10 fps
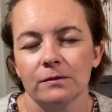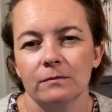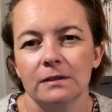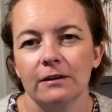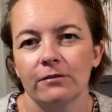
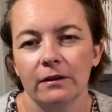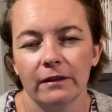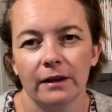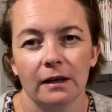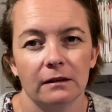some different
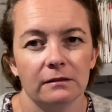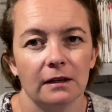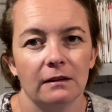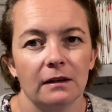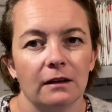things
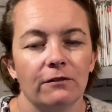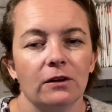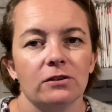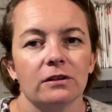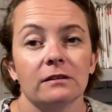in the near
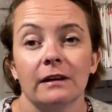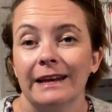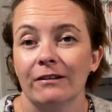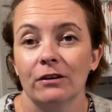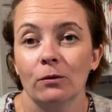future because I
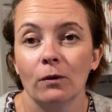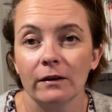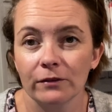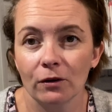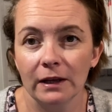now know what
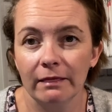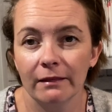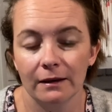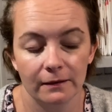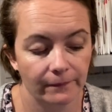I've got in there.